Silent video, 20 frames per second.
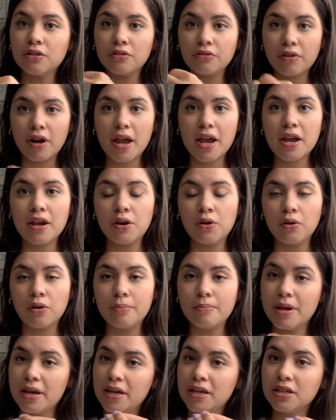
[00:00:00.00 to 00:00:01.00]
great, or
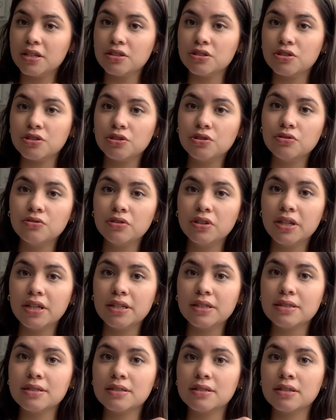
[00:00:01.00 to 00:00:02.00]
making a to-do
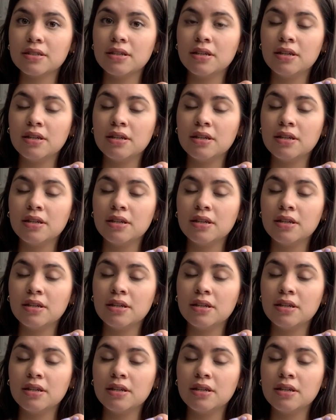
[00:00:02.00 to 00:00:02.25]
list.